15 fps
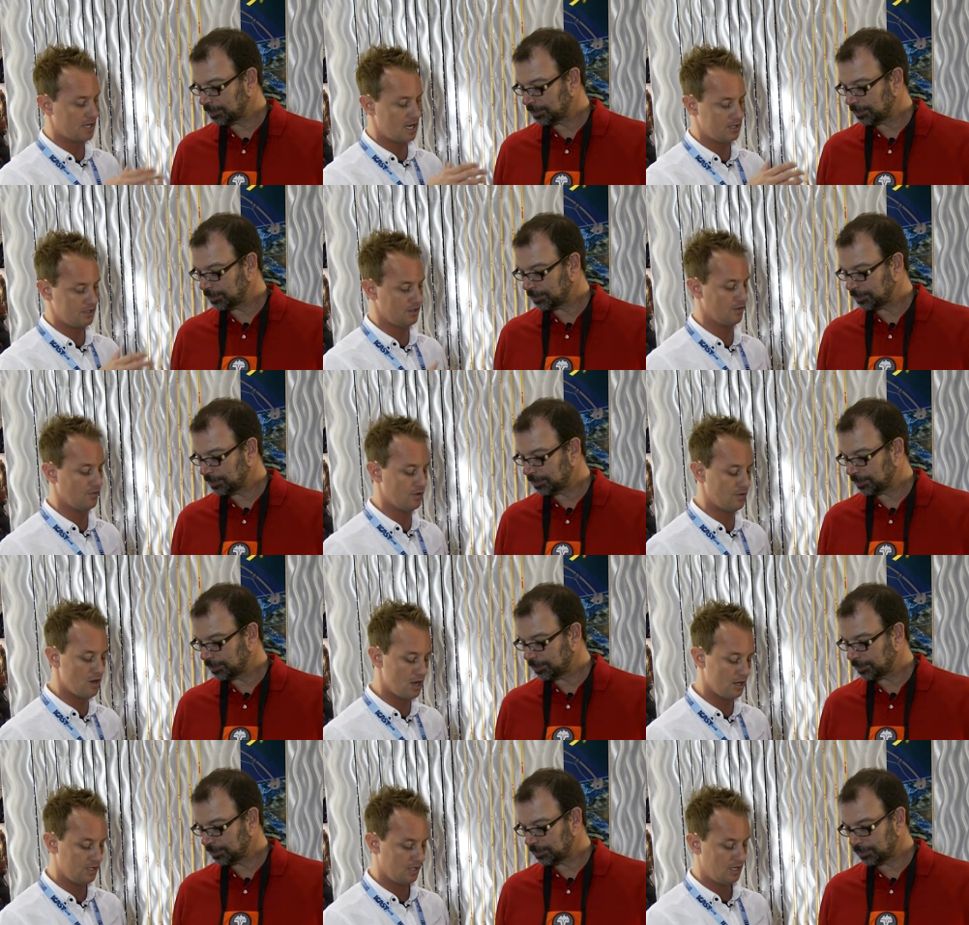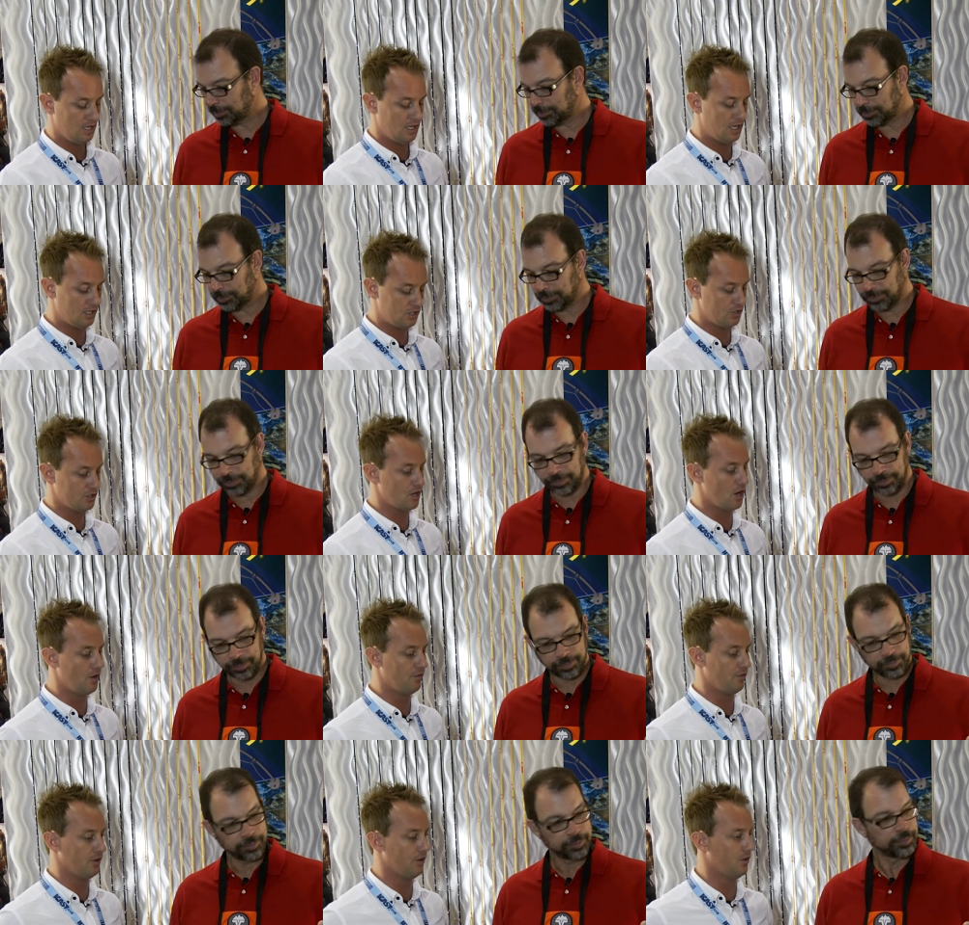Speaker 1: casting of the rod. It's just
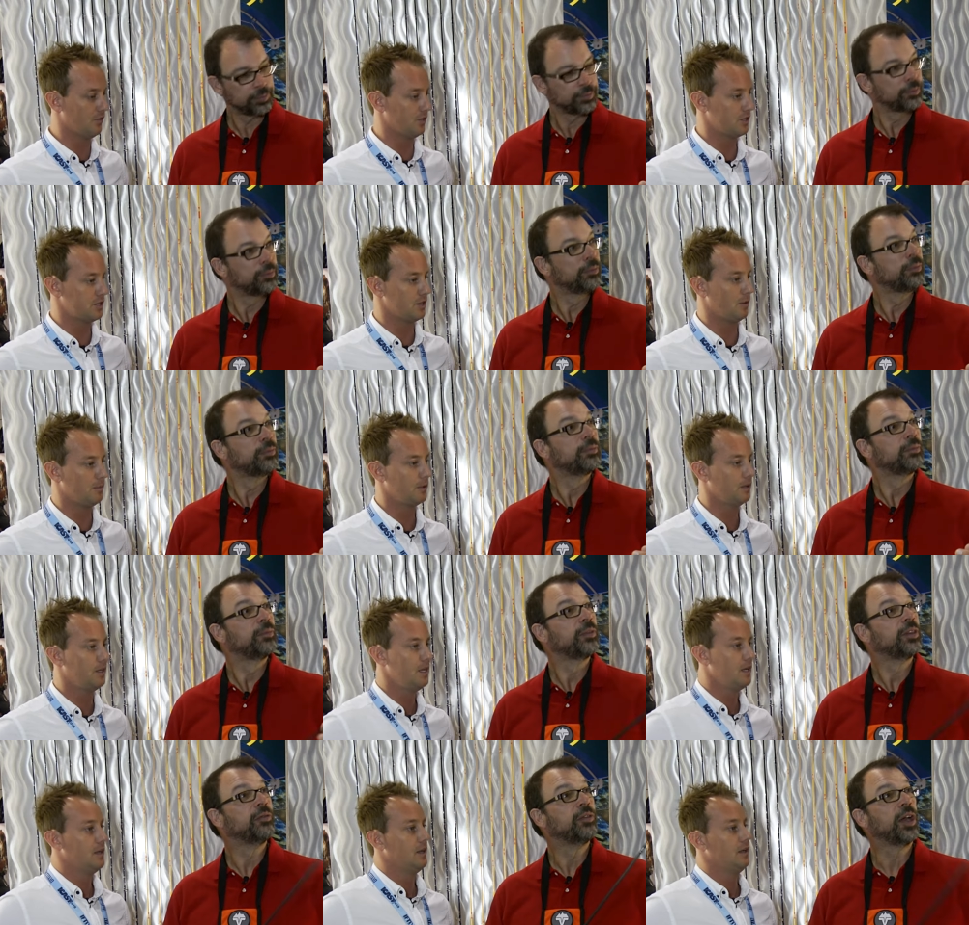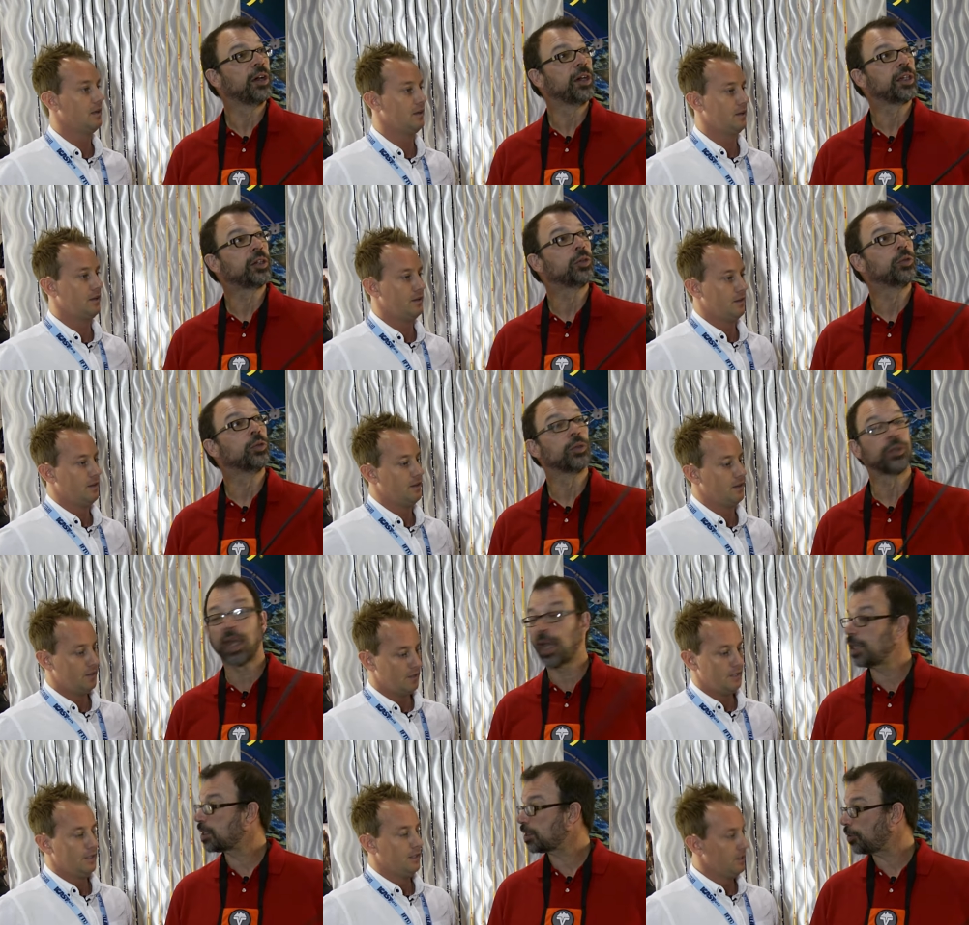hovering over the top.
Speaker 2: Very cool.
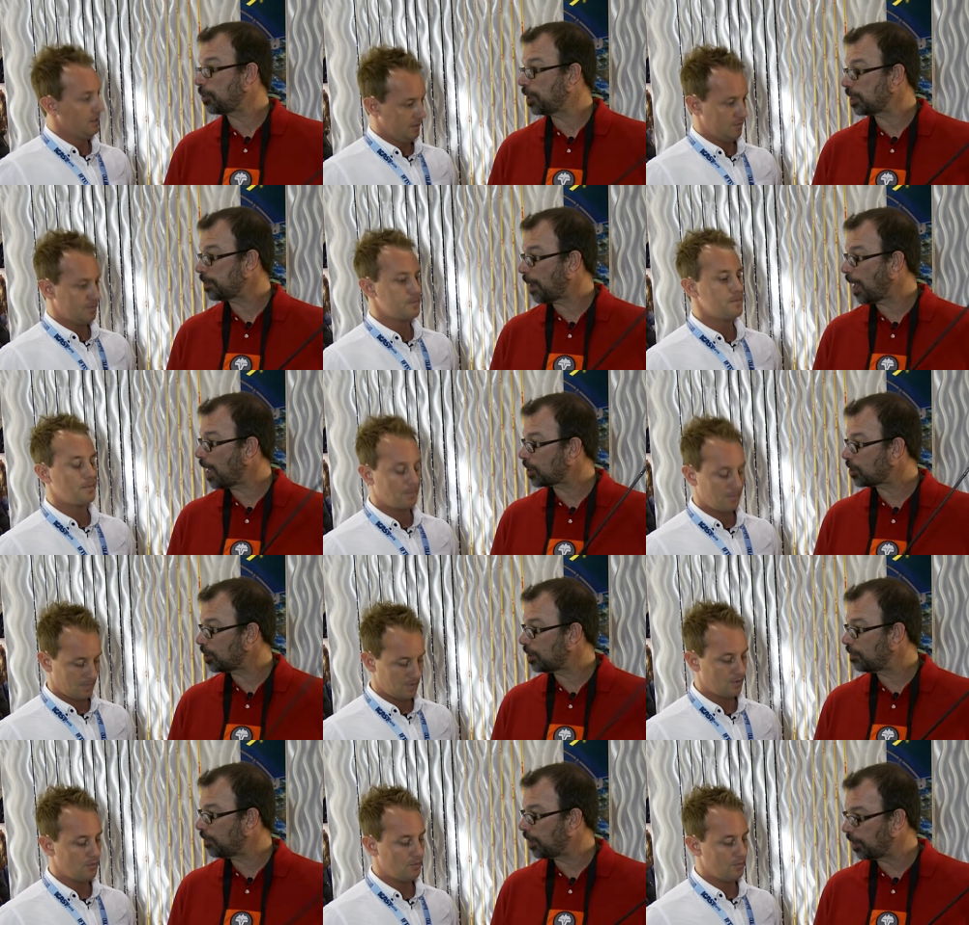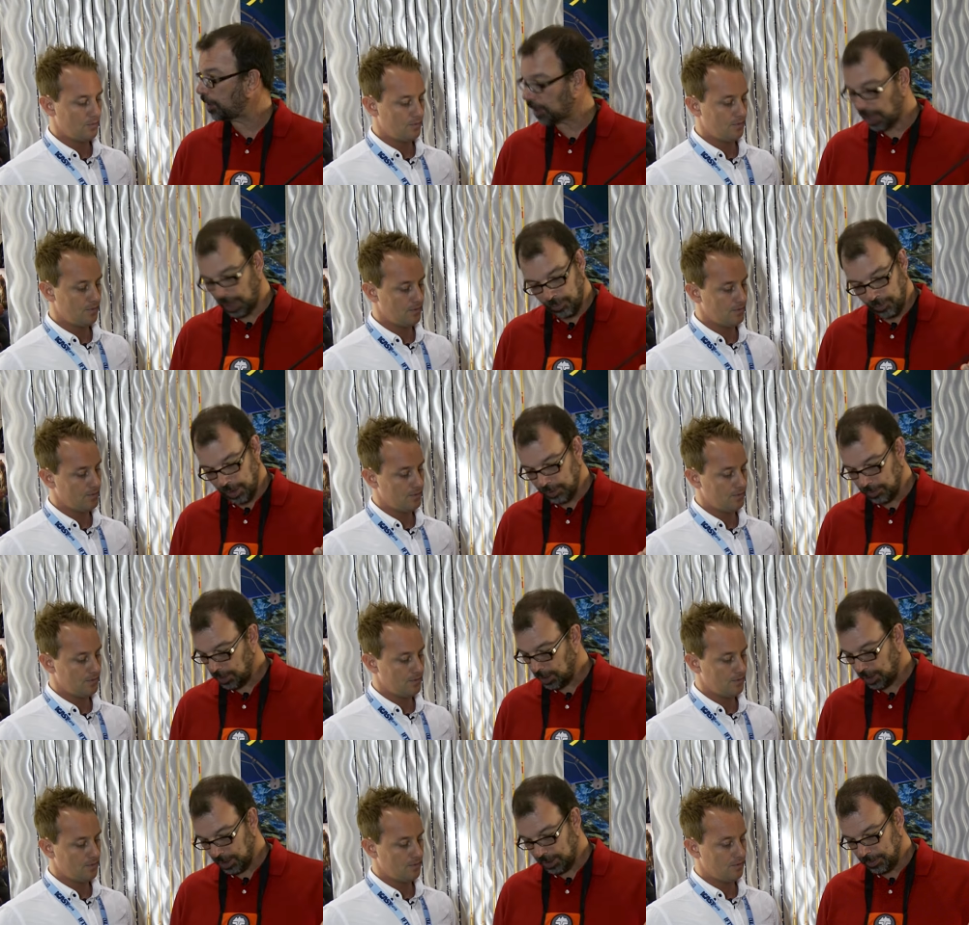Nice crisp action, very lightweight
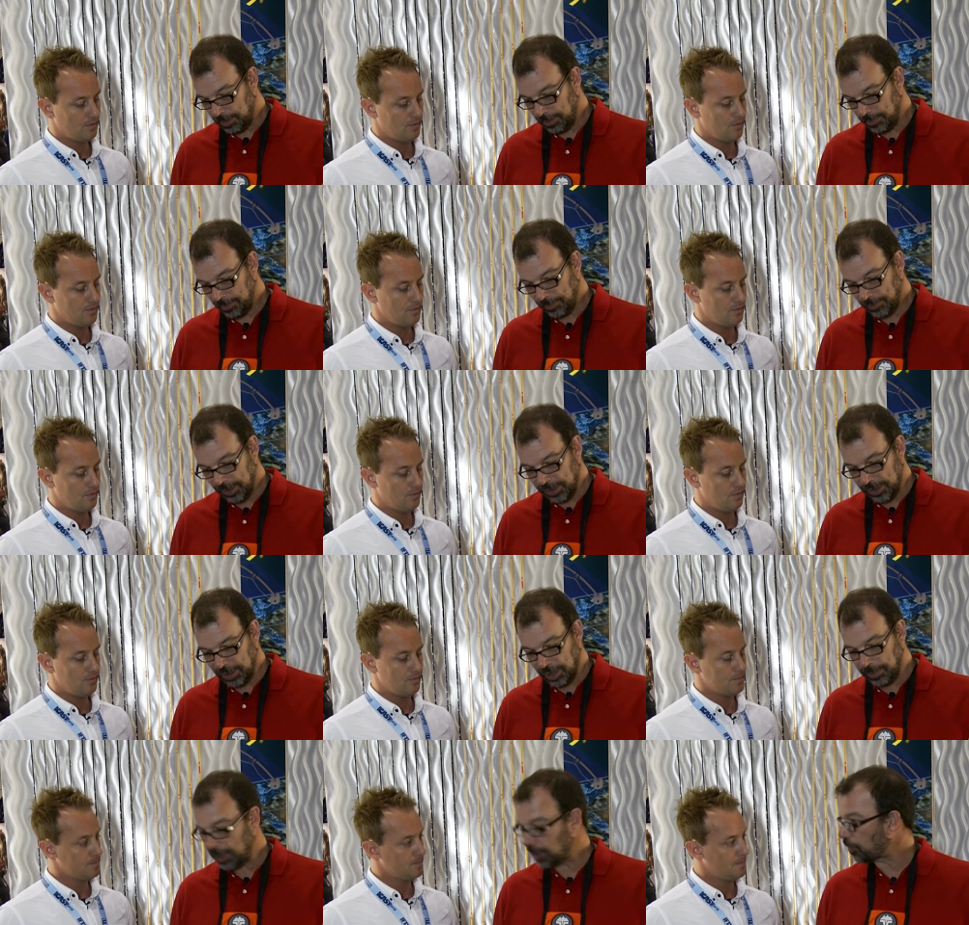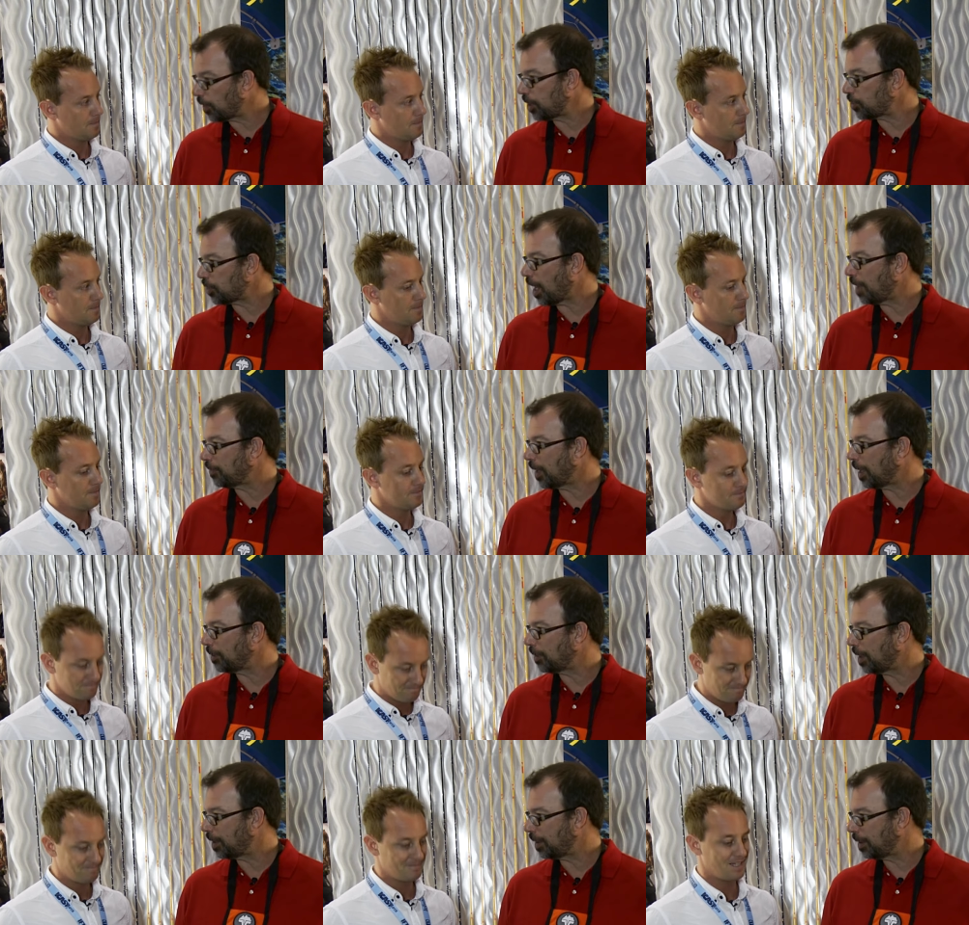rod. This is going to be a great dry fly
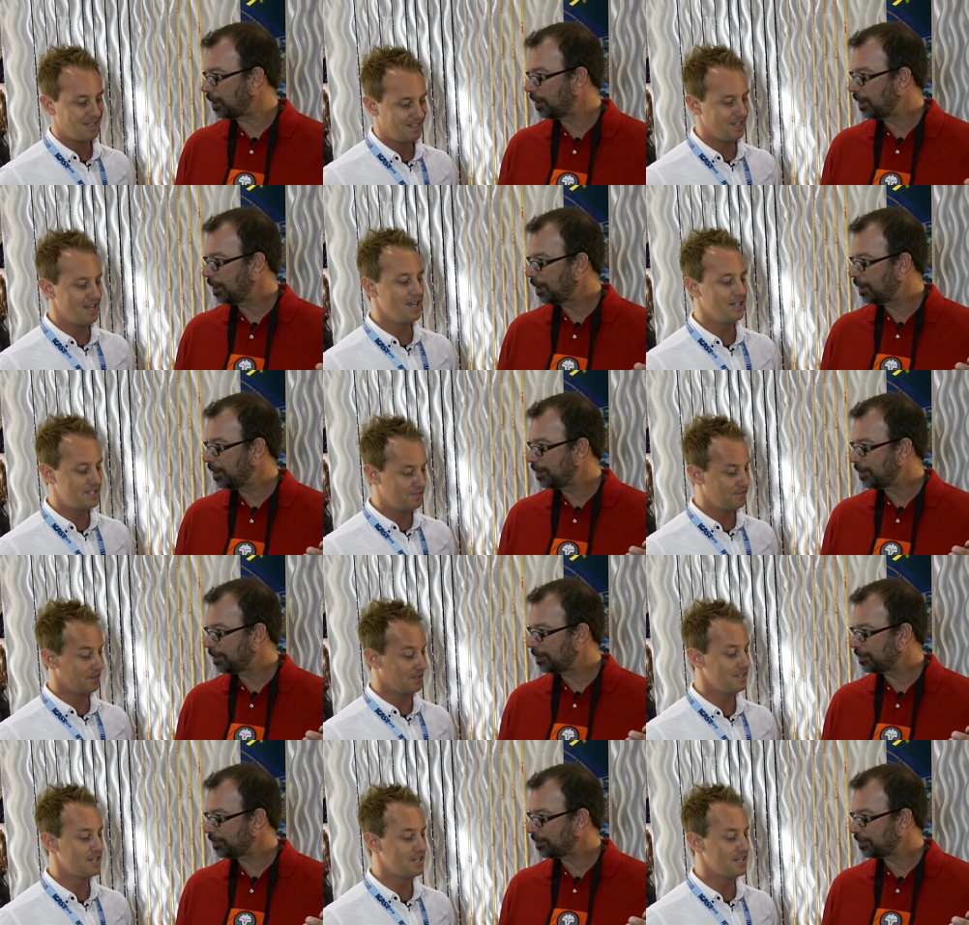rod, huh?
Speaker 1: Yeah, definitely,